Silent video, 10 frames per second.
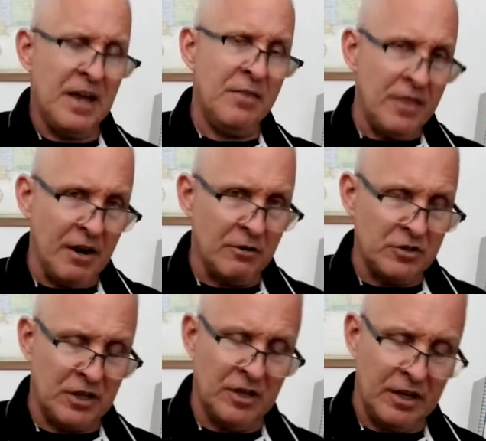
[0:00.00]
Then
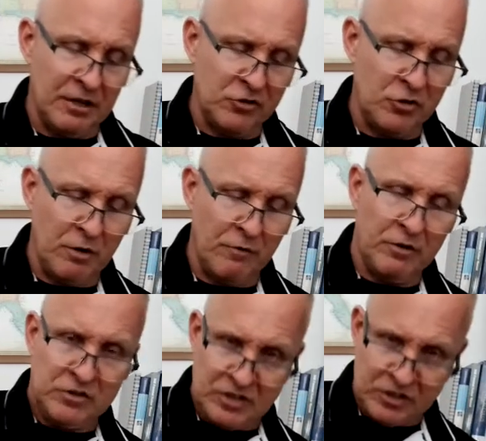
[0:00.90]
there's the issue of
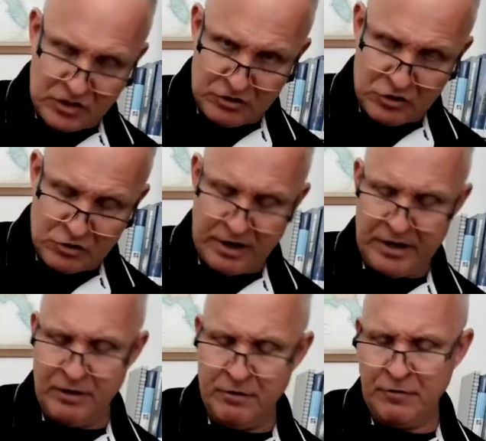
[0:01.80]
resistance
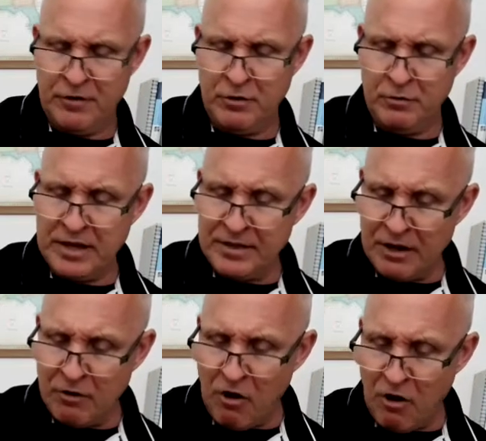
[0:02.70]
training for youth. And
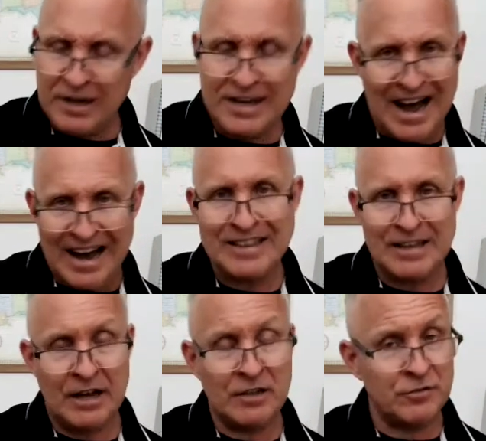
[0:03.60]
there are
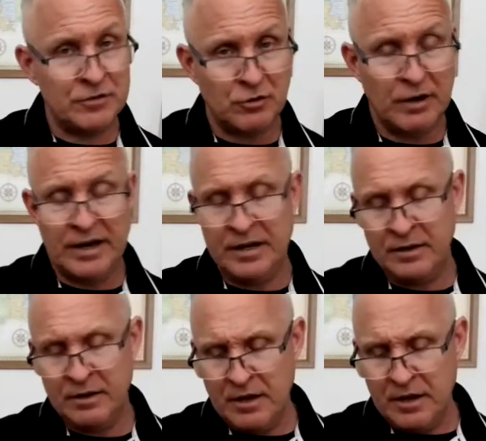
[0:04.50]
guidelines for
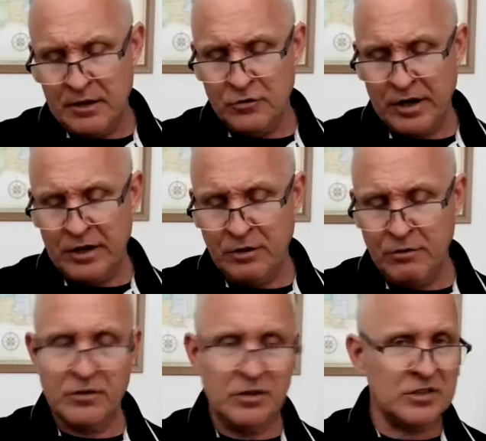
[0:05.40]
training, training
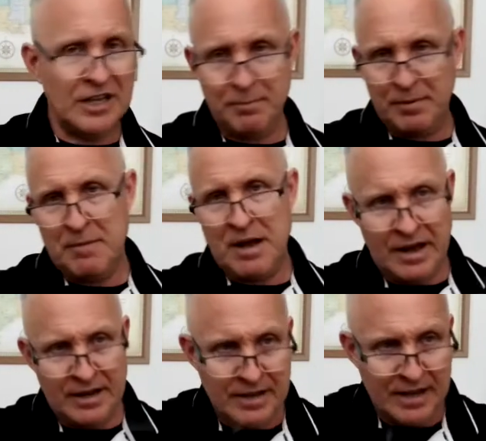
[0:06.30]
youth. Just keep in
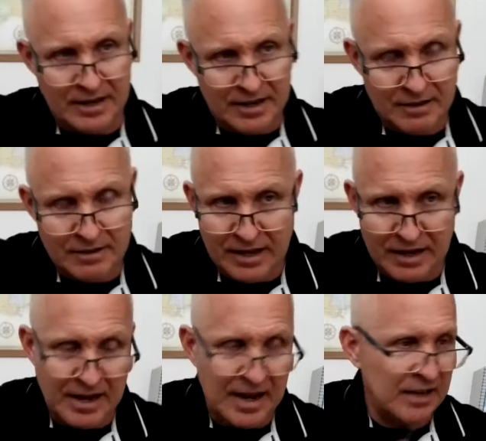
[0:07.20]
mind that,
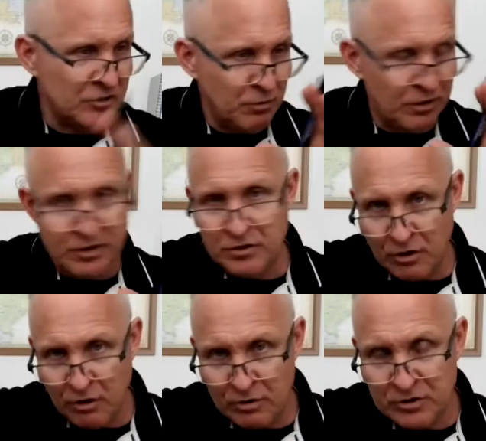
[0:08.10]
that as with
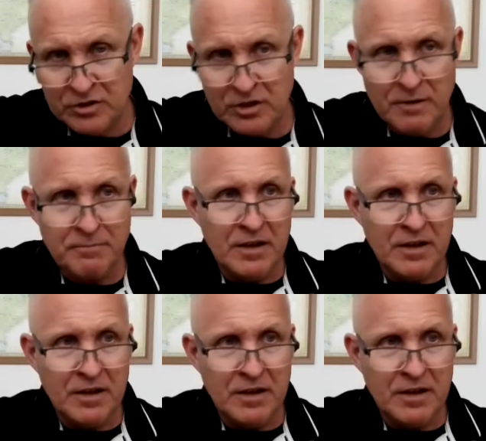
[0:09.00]
adults,